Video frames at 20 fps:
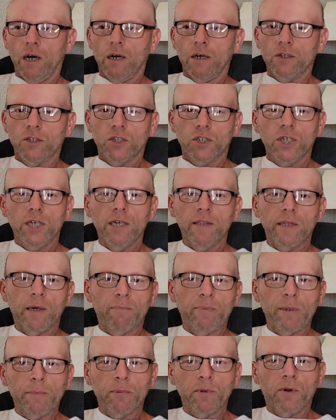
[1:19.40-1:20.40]
see
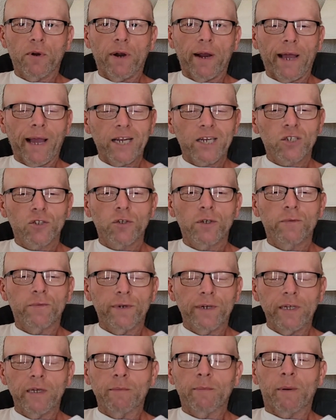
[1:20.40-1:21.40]
that people are actually
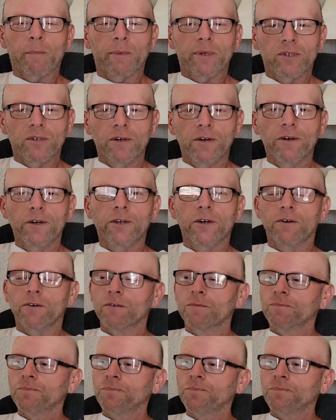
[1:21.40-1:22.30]
reading my material,